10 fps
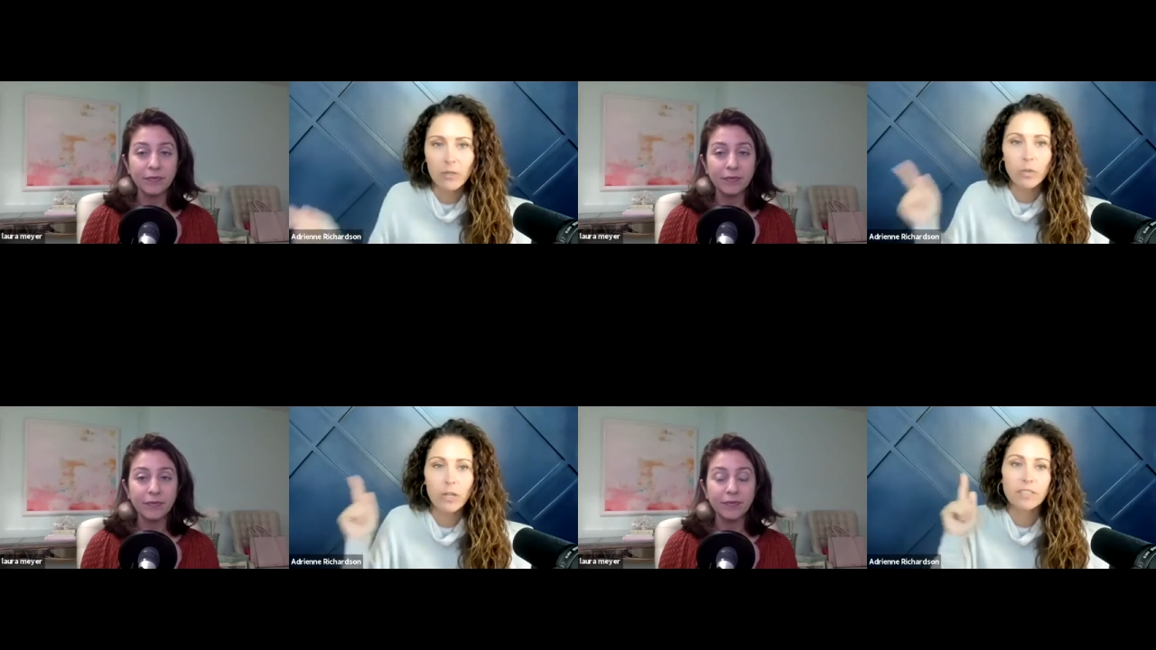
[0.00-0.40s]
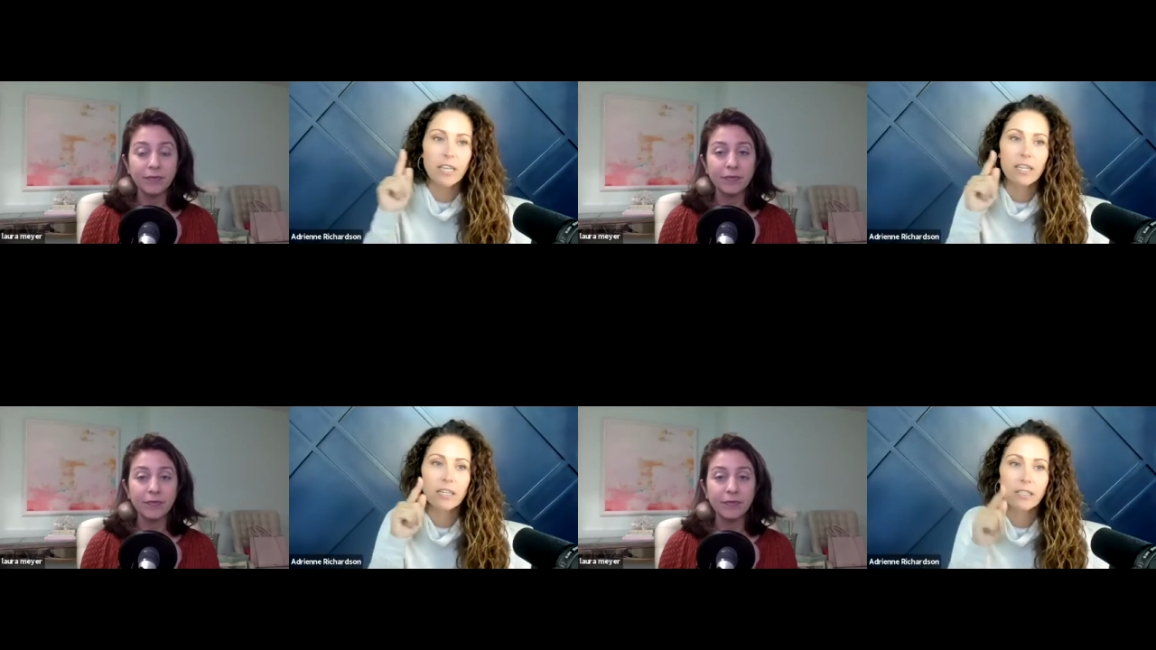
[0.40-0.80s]
Speaker 1: What I'm
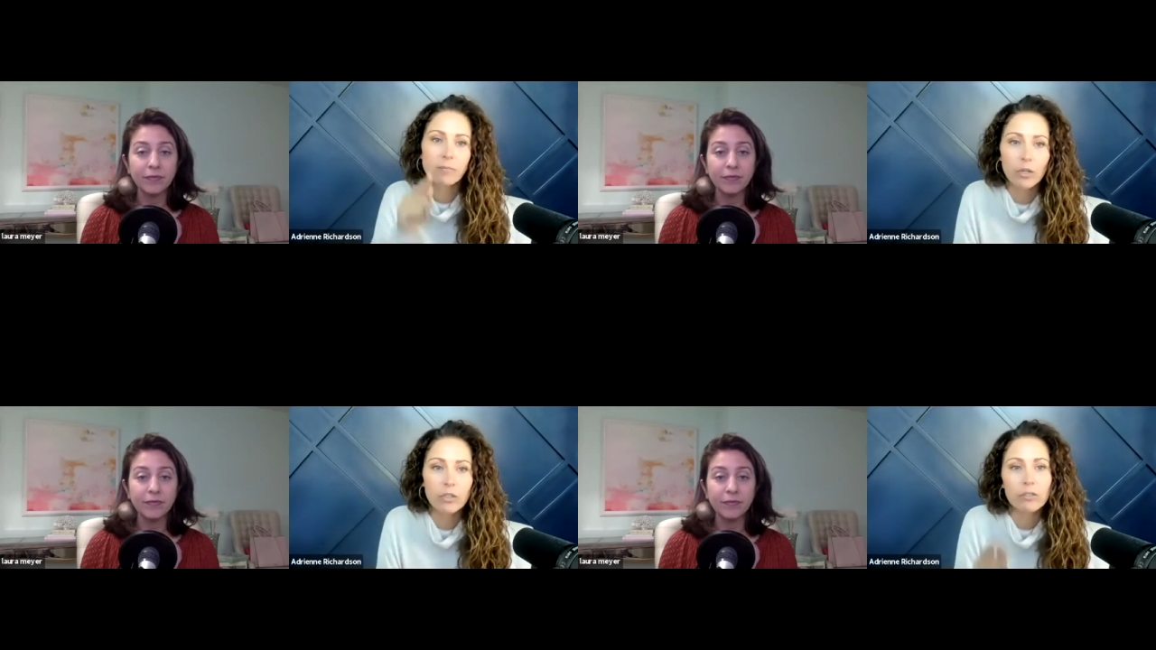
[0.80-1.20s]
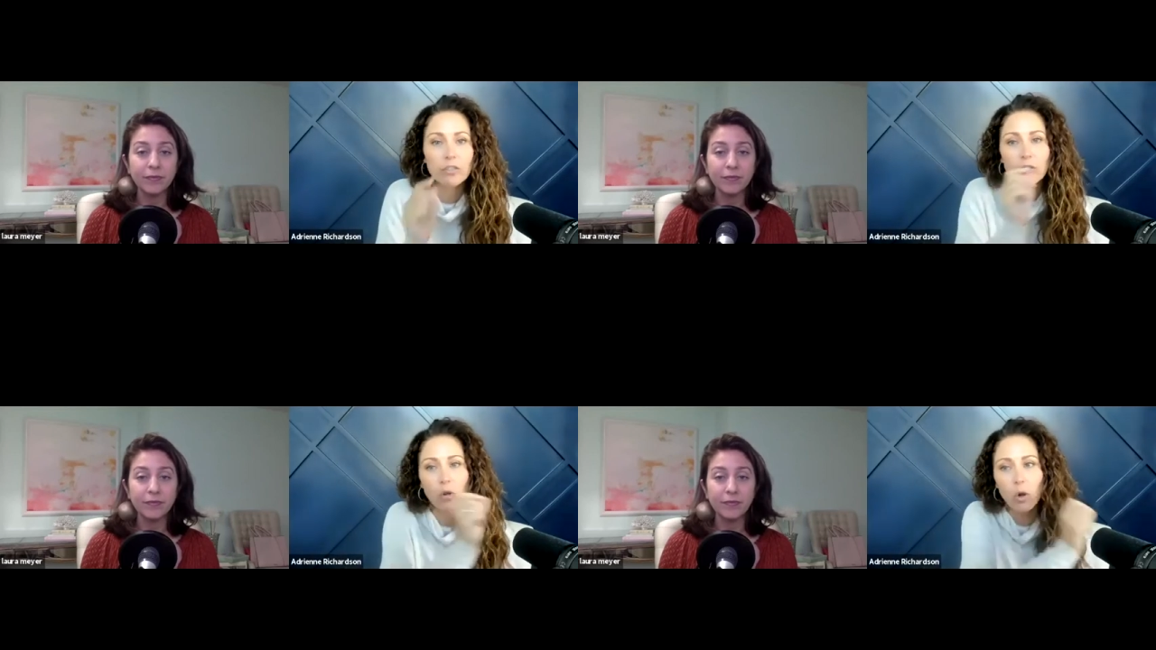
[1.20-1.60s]
saying is marketers
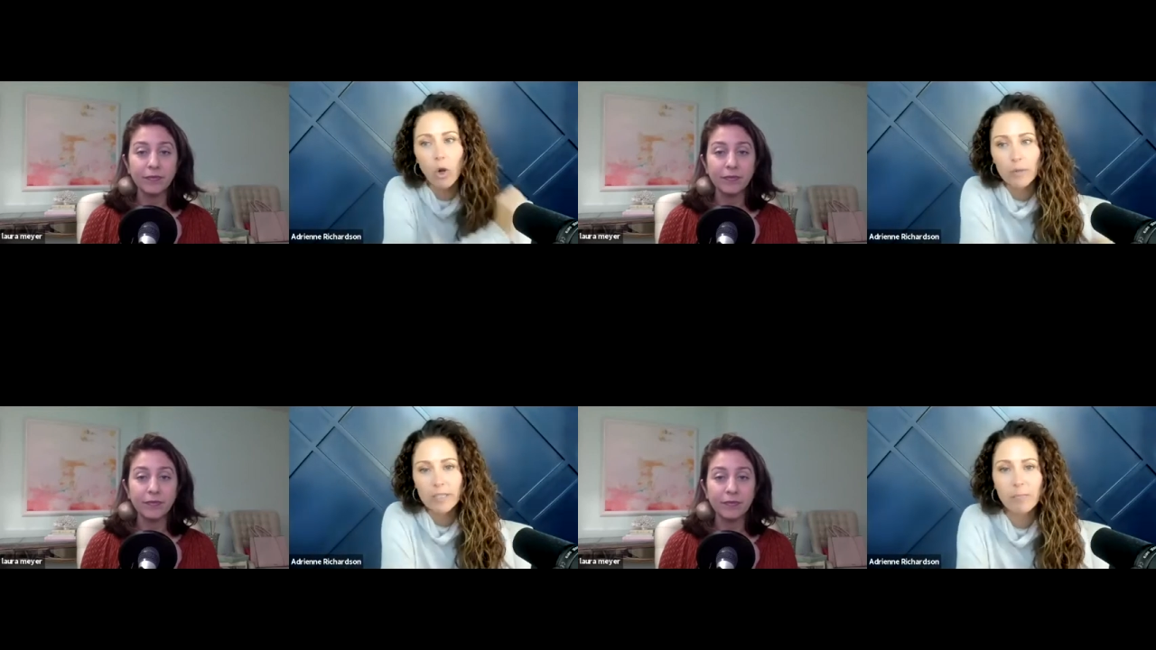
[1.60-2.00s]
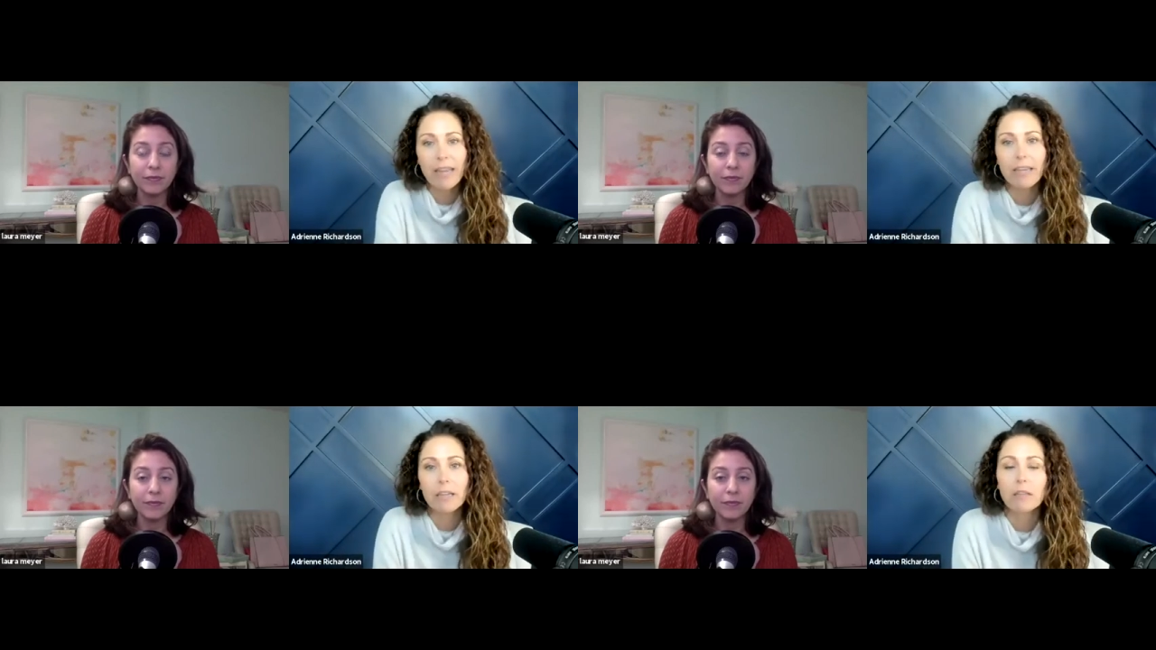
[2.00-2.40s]
don't always
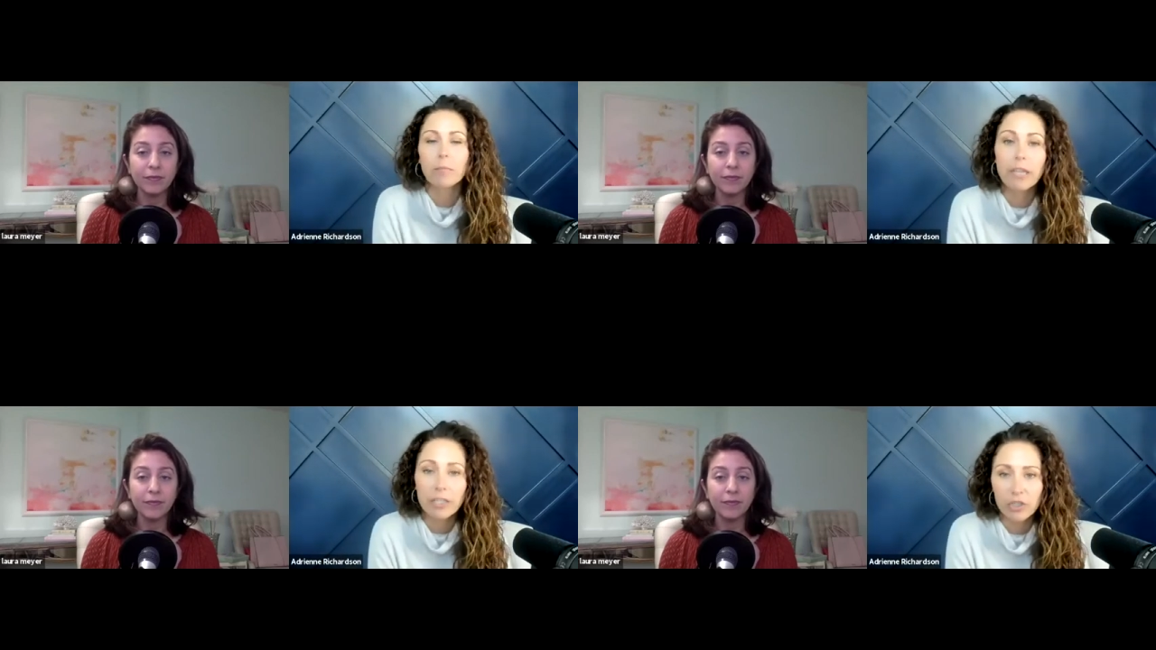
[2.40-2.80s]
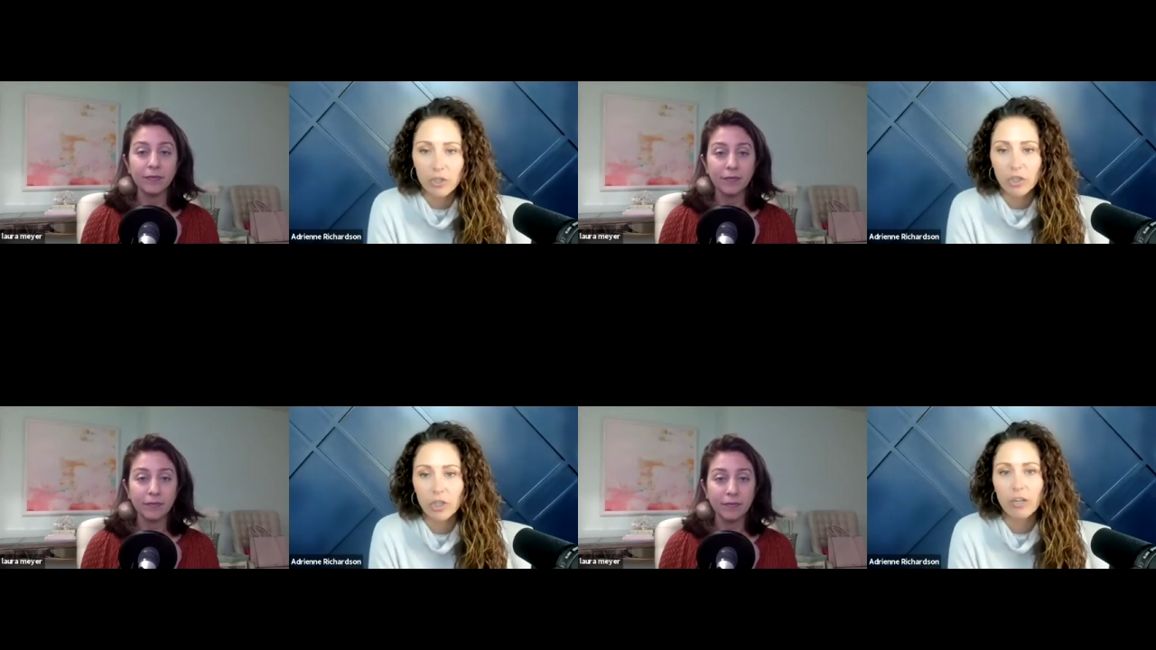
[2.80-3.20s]
paint the
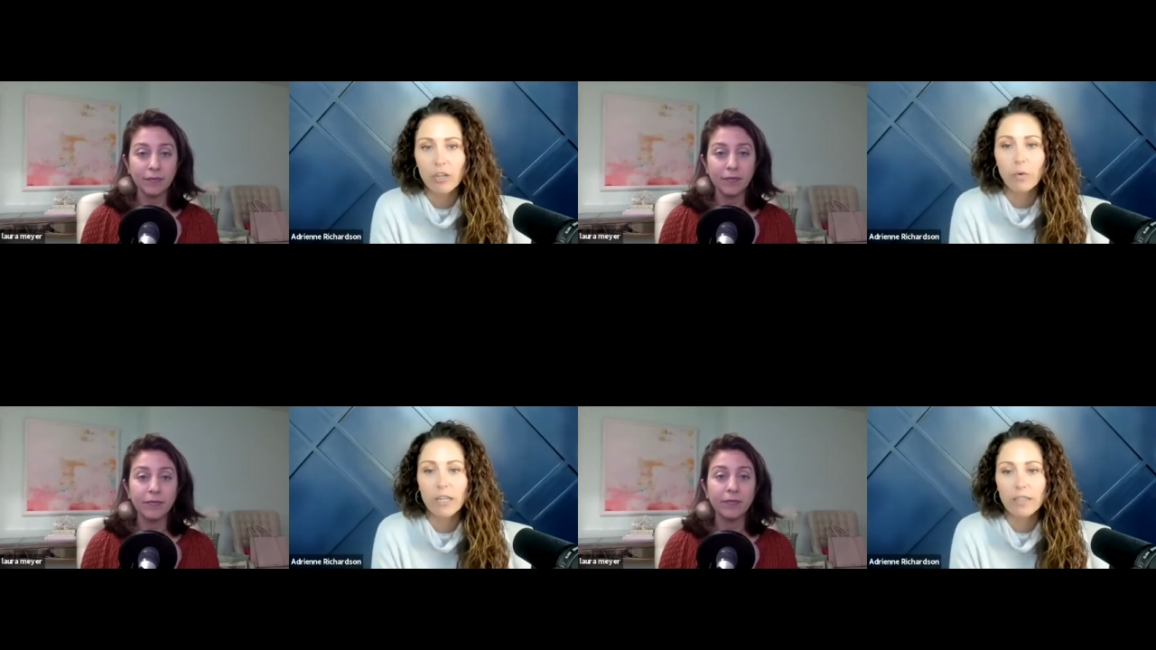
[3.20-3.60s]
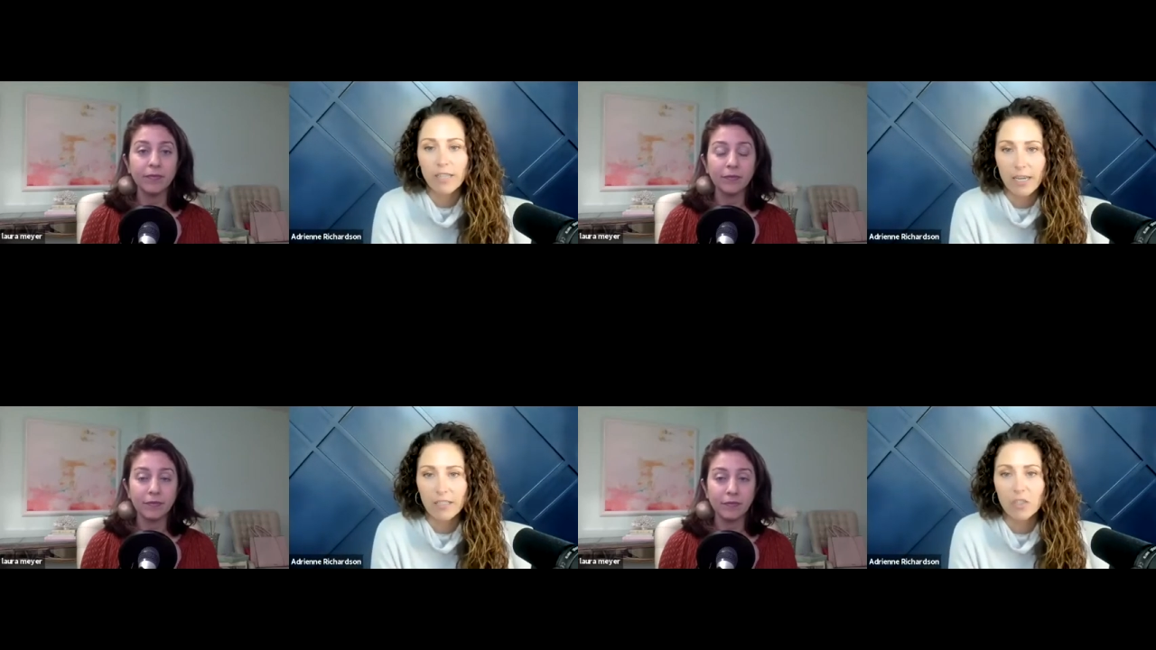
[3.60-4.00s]
picture of what it
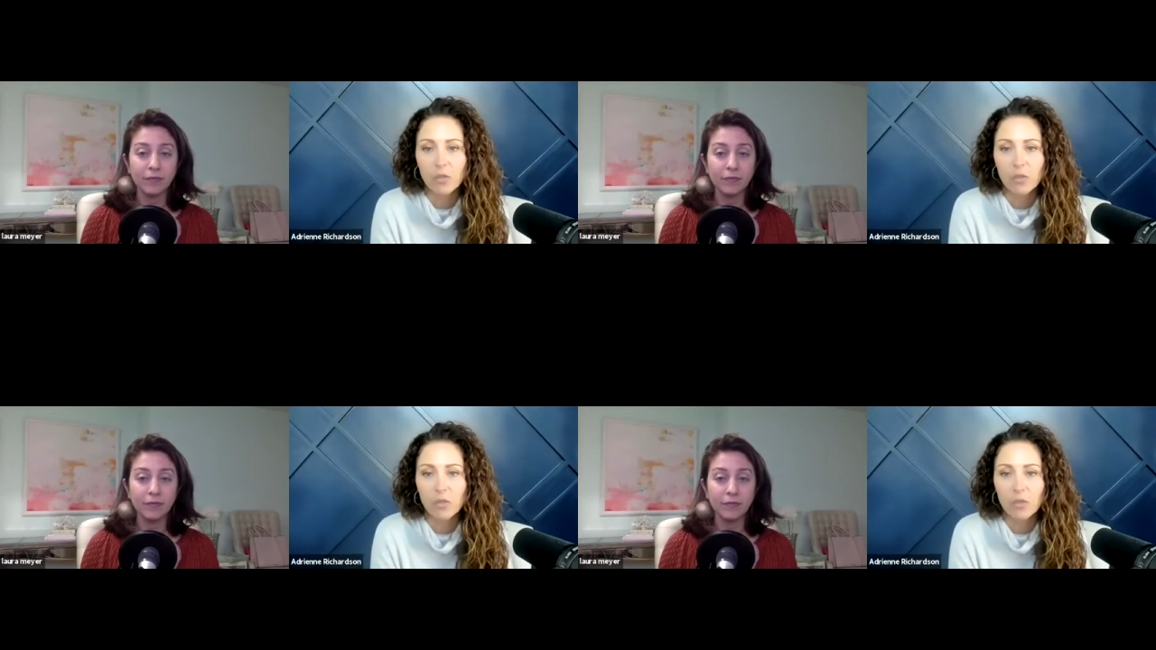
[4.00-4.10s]
takes to